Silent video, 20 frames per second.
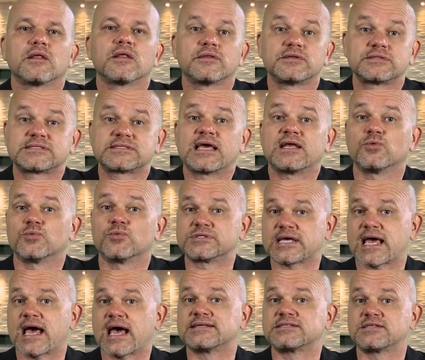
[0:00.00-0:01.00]
Satan was
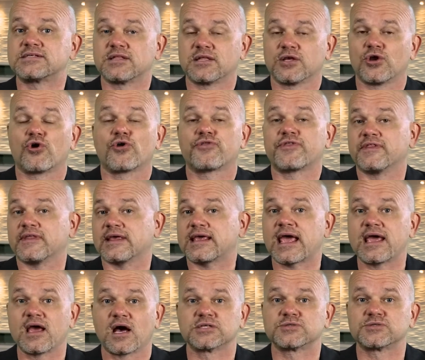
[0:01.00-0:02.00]
cast to the earth and the
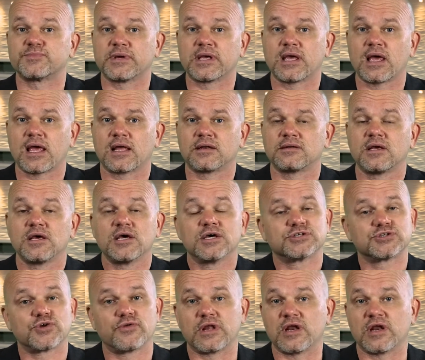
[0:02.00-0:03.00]
chaos began.
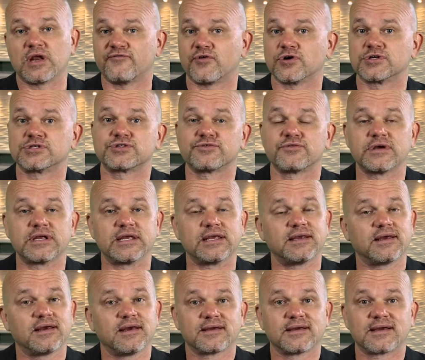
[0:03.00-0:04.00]
So then in verse
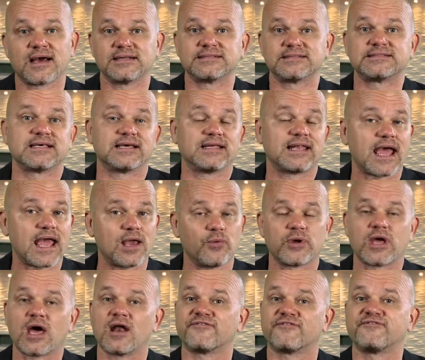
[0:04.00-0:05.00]
3, God said, Hey,
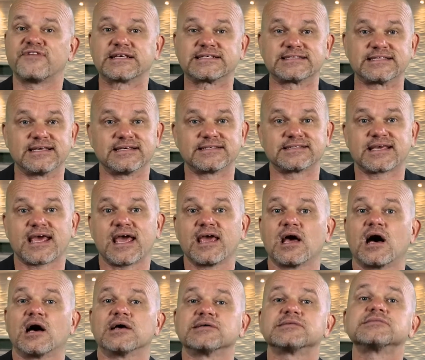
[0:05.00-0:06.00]
we got to fix this
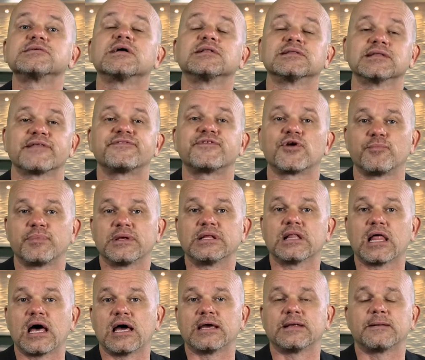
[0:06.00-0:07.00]
chaos, let there be
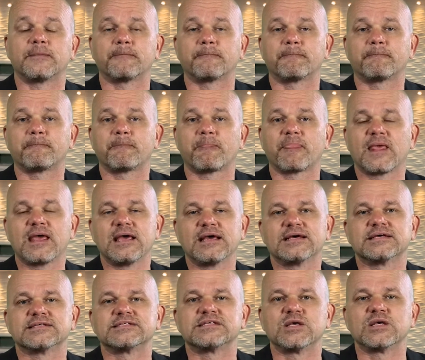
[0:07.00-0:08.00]
light.
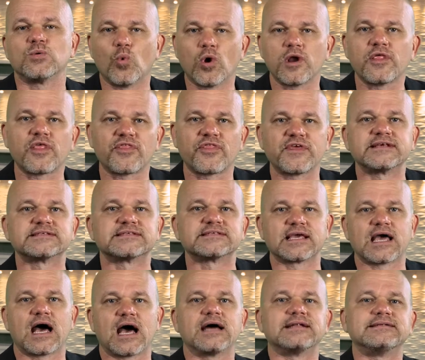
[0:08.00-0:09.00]
See, one of the things
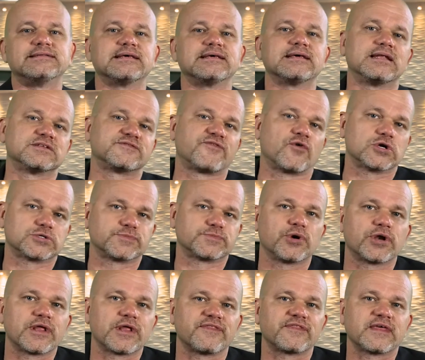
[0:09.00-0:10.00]
that God did as far as
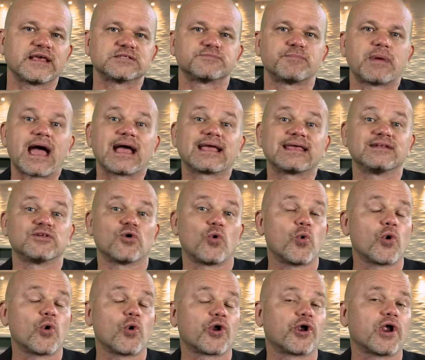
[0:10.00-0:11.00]
putting things back into
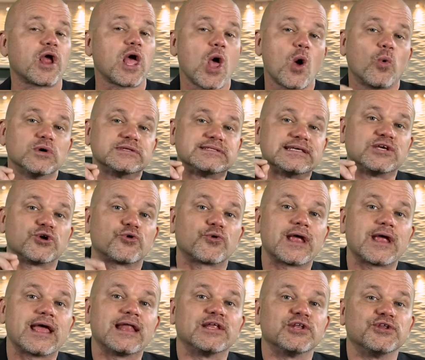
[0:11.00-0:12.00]
order was He
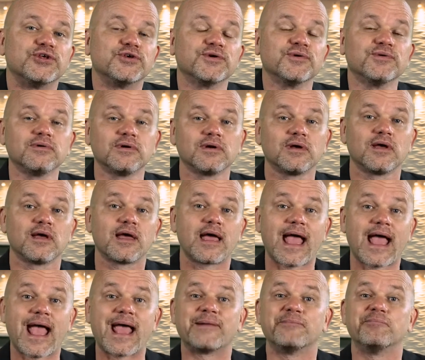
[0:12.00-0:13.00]
created you
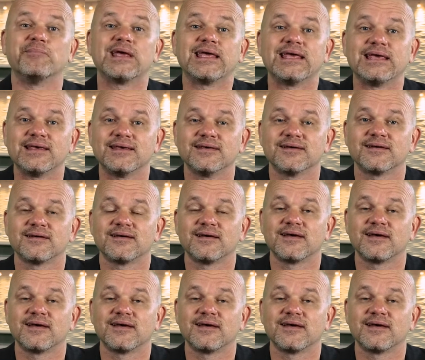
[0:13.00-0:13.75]
and me